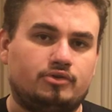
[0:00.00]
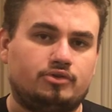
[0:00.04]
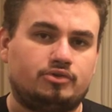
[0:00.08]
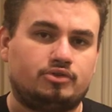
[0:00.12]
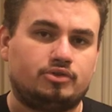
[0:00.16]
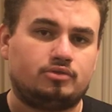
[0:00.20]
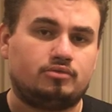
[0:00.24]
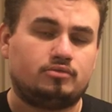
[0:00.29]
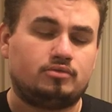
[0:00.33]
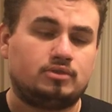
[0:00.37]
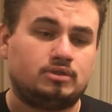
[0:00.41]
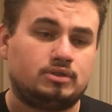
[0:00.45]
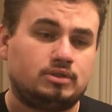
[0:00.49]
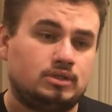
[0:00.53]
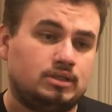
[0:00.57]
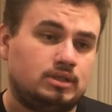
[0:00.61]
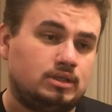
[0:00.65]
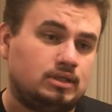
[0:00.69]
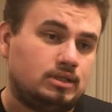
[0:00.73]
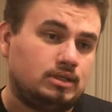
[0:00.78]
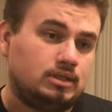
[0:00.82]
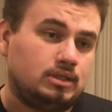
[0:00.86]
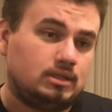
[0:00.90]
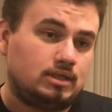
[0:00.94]
ado,
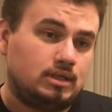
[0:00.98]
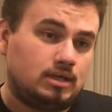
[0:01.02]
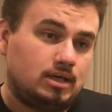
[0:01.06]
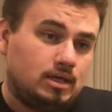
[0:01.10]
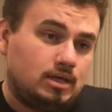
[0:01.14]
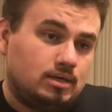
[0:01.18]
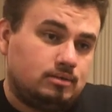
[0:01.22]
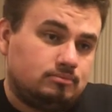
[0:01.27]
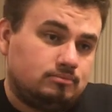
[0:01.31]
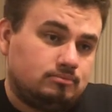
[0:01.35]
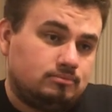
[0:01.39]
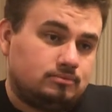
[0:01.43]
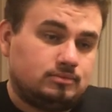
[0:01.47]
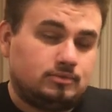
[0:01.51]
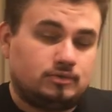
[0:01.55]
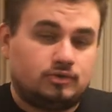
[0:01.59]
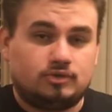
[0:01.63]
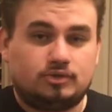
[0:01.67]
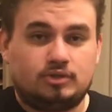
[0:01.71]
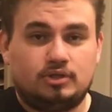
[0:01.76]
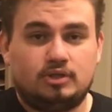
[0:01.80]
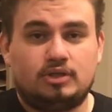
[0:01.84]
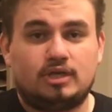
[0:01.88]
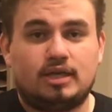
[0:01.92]
uh, we'll
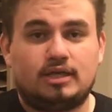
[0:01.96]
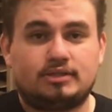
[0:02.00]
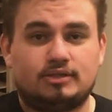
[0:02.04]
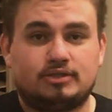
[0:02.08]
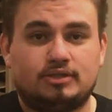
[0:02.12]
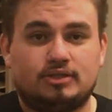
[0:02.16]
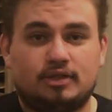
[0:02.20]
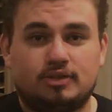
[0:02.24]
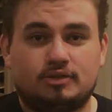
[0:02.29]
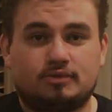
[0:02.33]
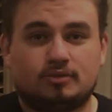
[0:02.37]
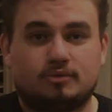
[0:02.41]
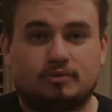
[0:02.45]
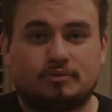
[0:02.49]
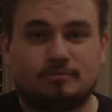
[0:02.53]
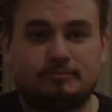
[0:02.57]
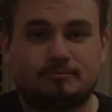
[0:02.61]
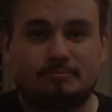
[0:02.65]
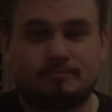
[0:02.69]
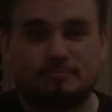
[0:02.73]
see you guys in the next one.